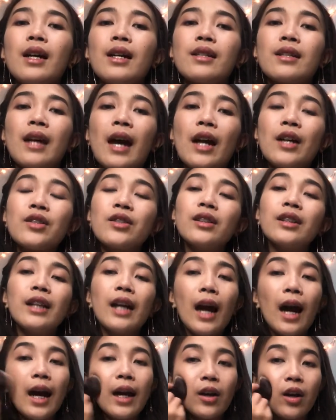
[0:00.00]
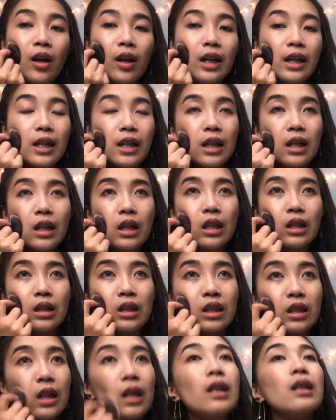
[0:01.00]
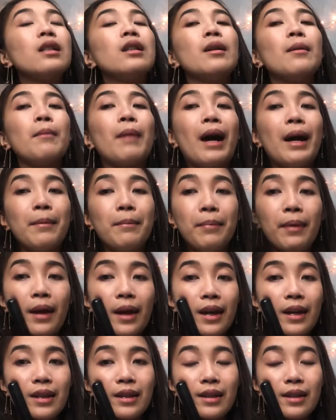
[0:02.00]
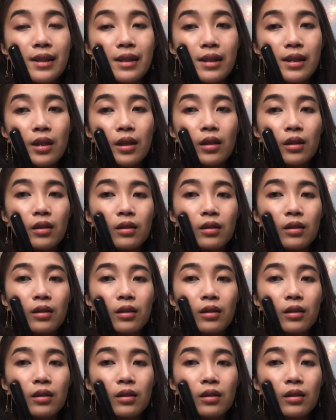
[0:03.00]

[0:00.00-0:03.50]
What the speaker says: so actually I already did my base.